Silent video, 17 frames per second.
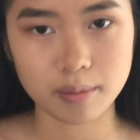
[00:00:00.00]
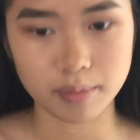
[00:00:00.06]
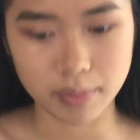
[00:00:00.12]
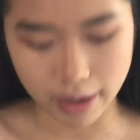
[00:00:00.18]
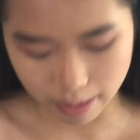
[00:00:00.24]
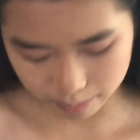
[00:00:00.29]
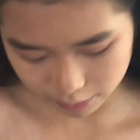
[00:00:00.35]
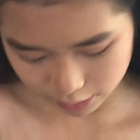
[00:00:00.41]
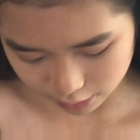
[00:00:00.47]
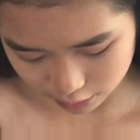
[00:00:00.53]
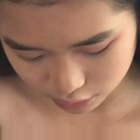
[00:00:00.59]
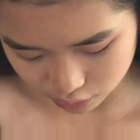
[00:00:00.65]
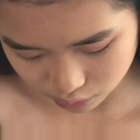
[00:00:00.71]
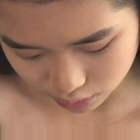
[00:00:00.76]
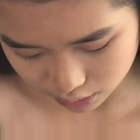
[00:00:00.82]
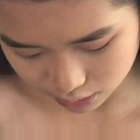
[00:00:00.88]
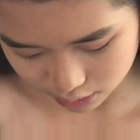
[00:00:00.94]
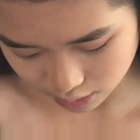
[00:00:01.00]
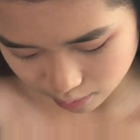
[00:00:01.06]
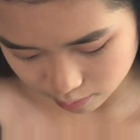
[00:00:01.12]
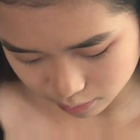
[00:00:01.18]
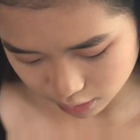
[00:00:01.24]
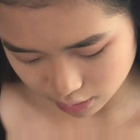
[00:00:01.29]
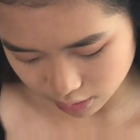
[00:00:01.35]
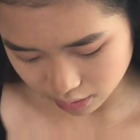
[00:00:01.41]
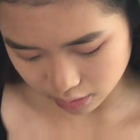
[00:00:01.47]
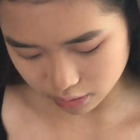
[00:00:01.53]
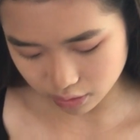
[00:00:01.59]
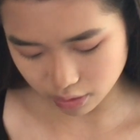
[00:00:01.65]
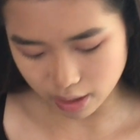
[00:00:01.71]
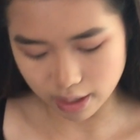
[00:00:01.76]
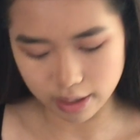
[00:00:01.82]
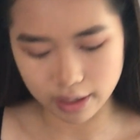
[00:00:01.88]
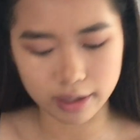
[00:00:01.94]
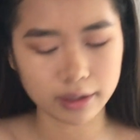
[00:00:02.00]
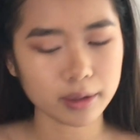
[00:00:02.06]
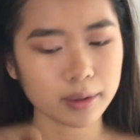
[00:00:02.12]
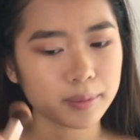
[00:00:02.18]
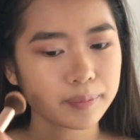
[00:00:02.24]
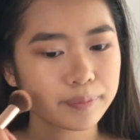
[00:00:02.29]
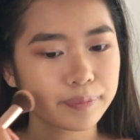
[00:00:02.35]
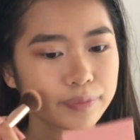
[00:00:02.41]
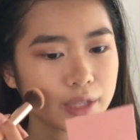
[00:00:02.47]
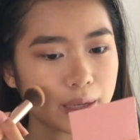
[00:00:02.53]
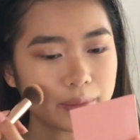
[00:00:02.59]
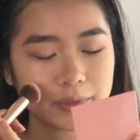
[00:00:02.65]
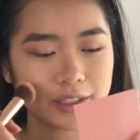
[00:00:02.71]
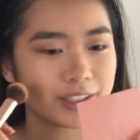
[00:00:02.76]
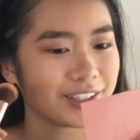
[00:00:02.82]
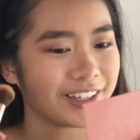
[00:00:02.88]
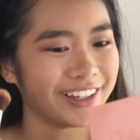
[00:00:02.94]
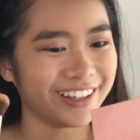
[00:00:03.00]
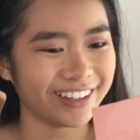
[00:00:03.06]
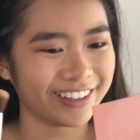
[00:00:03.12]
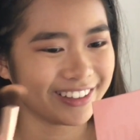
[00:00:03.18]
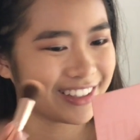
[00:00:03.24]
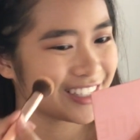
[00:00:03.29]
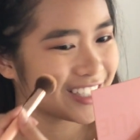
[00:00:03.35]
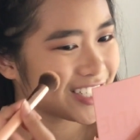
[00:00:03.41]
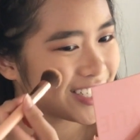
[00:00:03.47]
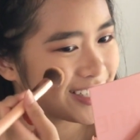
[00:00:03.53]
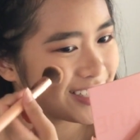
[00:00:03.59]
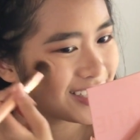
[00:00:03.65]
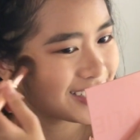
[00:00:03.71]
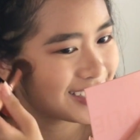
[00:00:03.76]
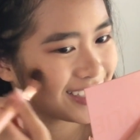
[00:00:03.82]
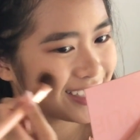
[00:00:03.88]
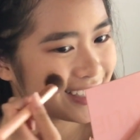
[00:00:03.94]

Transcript: But I'm going to do the same to the other the other cheek.